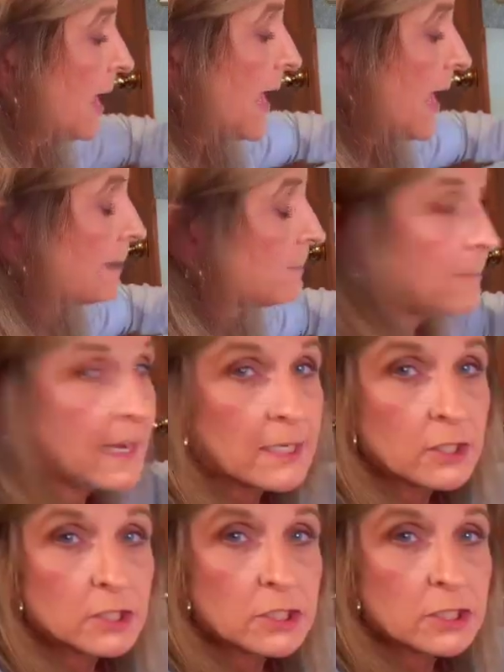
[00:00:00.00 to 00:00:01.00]
and make
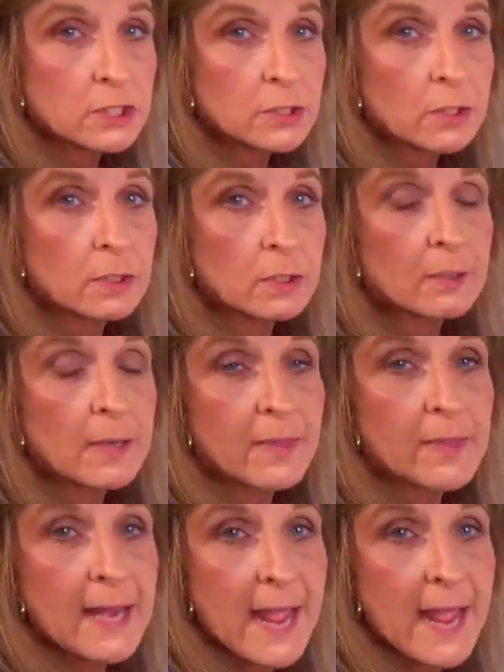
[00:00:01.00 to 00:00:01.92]
sure that